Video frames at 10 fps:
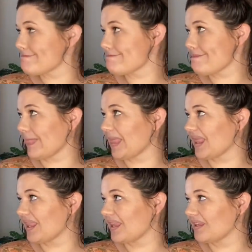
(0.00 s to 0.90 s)

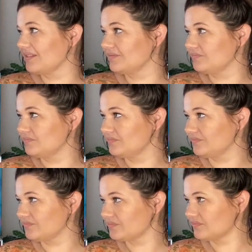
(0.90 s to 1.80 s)

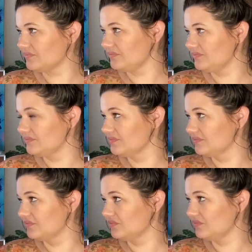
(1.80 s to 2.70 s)

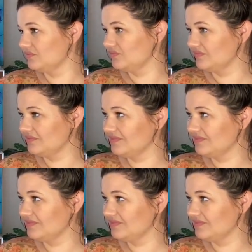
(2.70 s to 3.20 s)
(silent)